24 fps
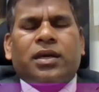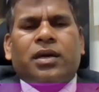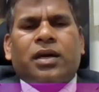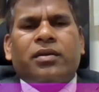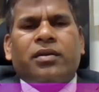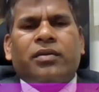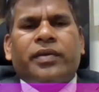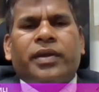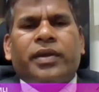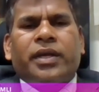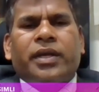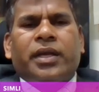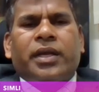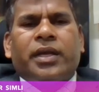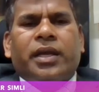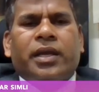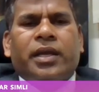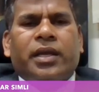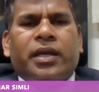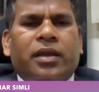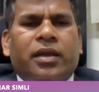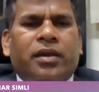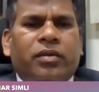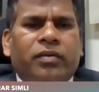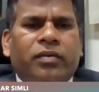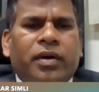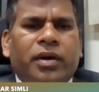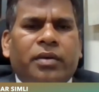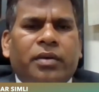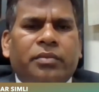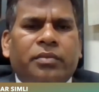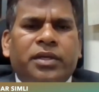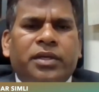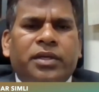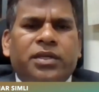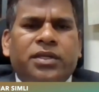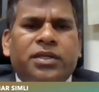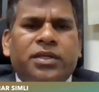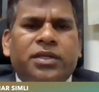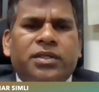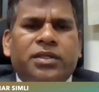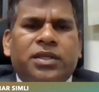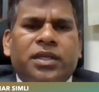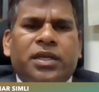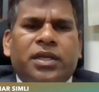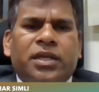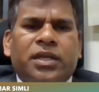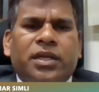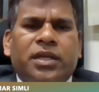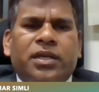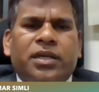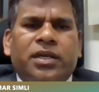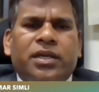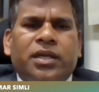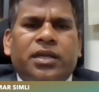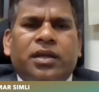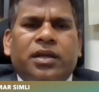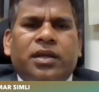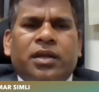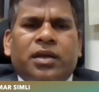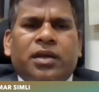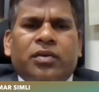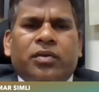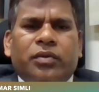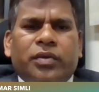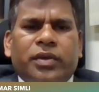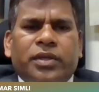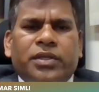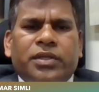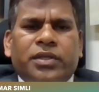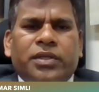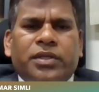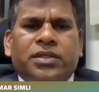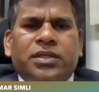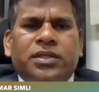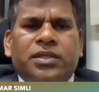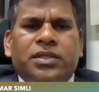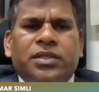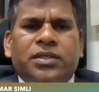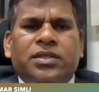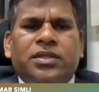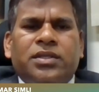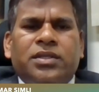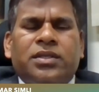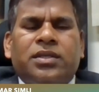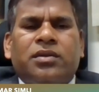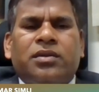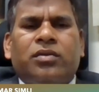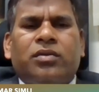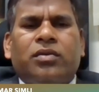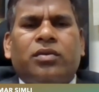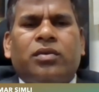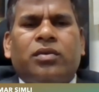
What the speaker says: kind of a environment is created, which is